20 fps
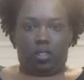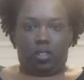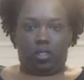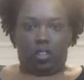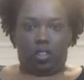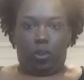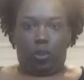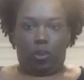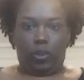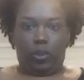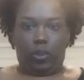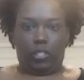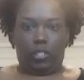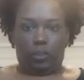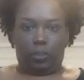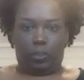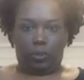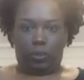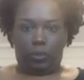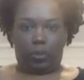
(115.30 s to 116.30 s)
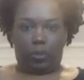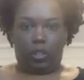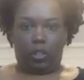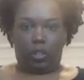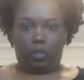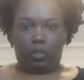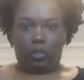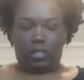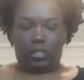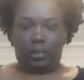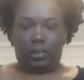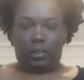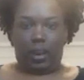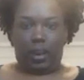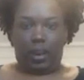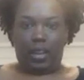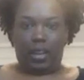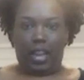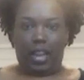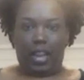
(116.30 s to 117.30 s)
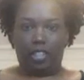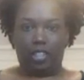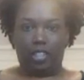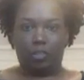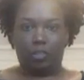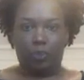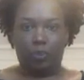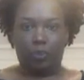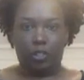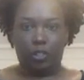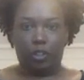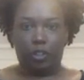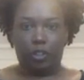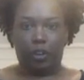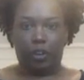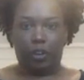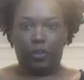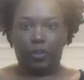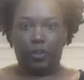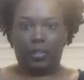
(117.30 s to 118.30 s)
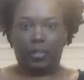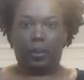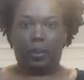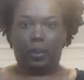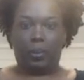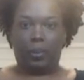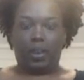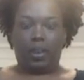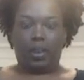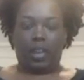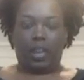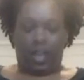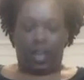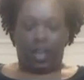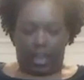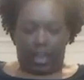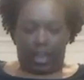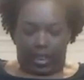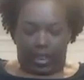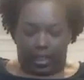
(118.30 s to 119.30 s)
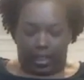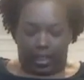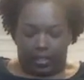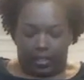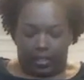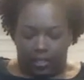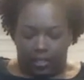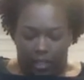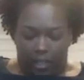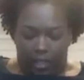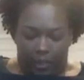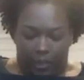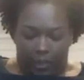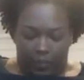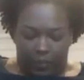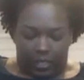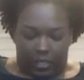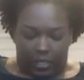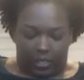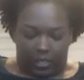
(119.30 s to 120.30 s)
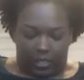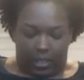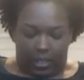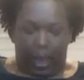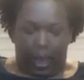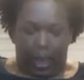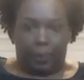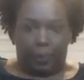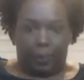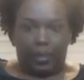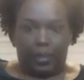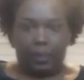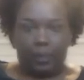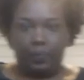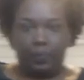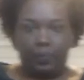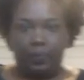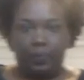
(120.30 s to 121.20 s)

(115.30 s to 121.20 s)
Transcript: Of course, it's supposed to be close to the body, actually push your girls up, and this isn't happening.